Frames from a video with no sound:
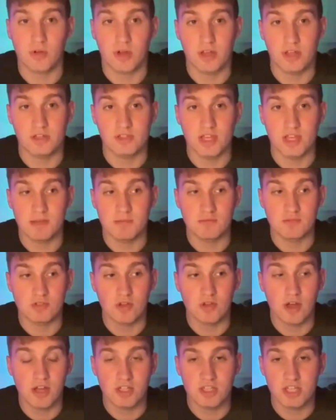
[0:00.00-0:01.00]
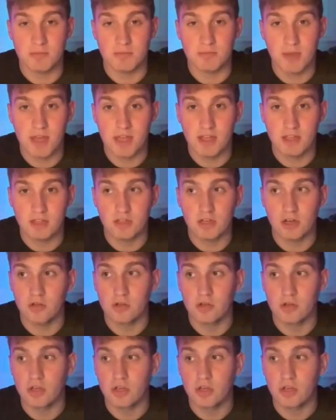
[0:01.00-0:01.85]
great teams not actually made?